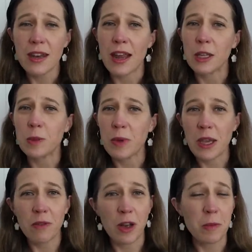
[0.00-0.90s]
Now it's
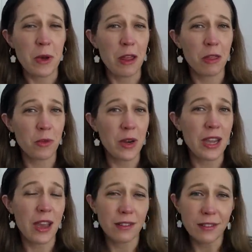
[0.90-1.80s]
being run by
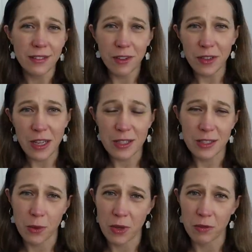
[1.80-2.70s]
three lovely
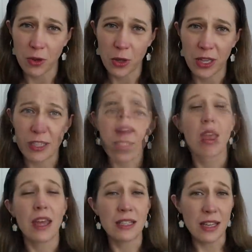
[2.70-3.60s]
sewing vloggers:
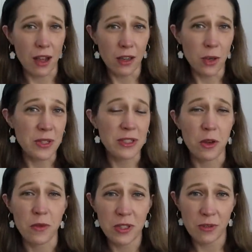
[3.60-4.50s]
Adele, who is
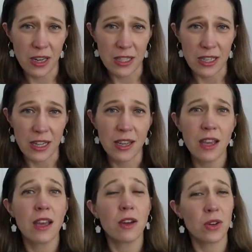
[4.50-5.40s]
Sew for Serenity,
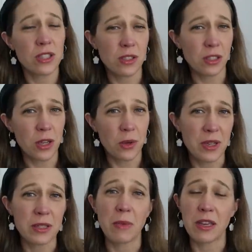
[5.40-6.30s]
Crystal, who
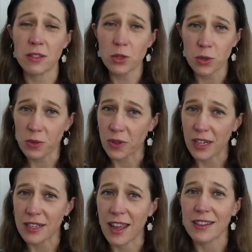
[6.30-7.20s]
is my social
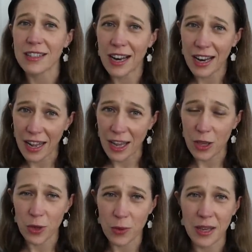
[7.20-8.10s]
thread, and Clare,
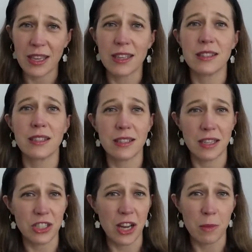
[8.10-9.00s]
who is
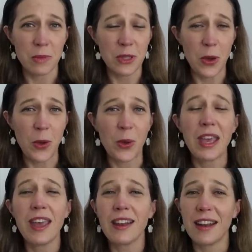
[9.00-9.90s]
Stitch Hem Sew.
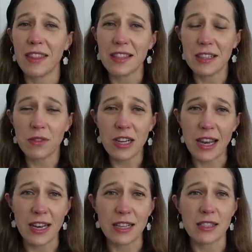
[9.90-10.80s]
Now these lovely
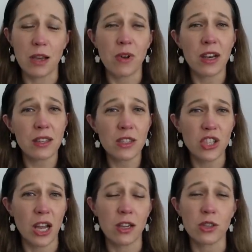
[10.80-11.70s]
ladies are running this
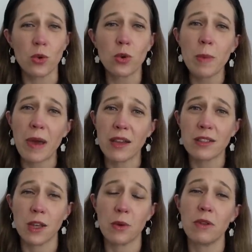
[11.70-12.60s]
challenge all about
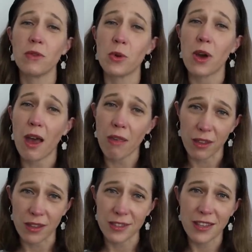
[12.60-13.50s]
sewing for
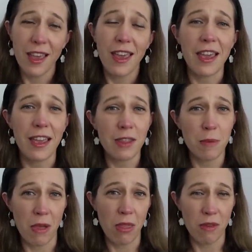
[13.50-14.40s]
others in the
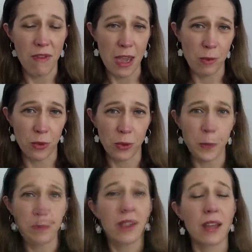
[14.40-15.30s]
month of April.